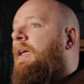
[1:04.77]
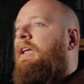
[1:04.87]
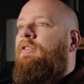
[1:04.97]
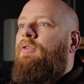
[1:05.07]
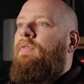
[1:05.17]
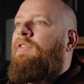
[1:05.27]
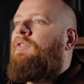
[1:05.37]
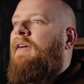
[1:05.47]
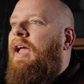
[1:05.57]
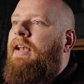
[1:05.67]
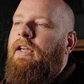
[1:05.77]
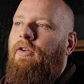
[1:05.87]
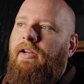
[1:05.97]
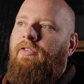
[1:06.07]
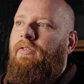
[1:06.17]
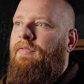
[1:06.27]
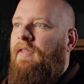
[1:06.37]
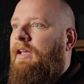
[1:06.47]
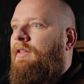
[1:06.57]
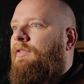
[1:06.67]
they can do this of any creature that
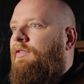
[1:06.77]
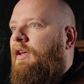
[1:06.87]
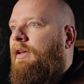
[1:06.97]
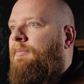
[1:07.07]
they can see.